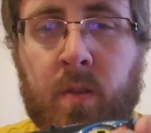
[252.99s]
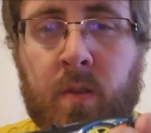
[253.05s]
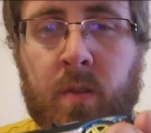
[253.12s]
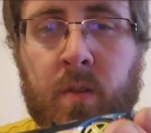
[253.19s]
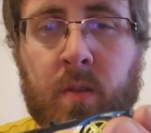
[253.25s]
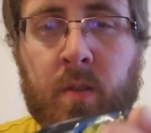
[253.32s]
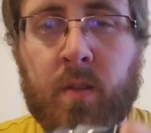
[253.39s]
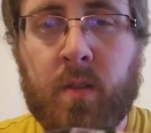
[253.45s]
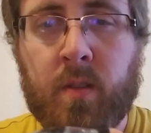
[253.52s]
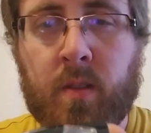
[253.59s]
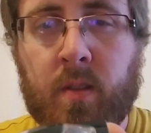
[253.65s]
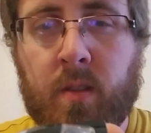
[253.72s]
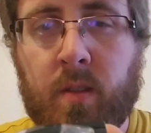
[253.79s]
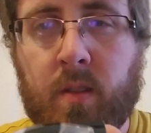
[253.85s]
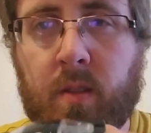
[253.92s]

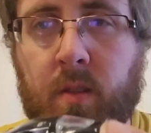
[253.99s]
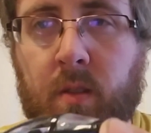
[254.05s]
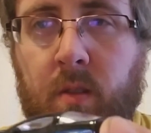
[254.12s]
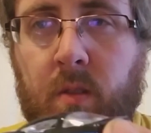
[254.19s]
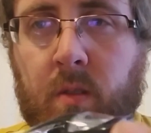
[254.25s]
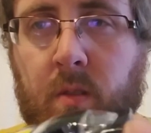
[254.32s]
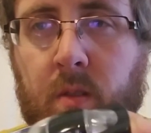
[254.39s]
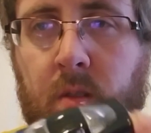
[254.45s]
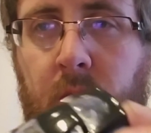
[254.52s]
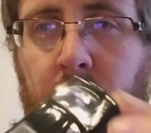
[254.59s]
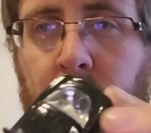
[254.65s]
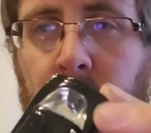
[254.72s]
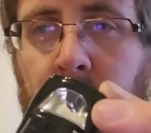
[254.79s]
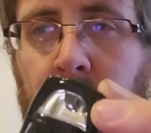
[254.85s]
No one is speaking in this clip.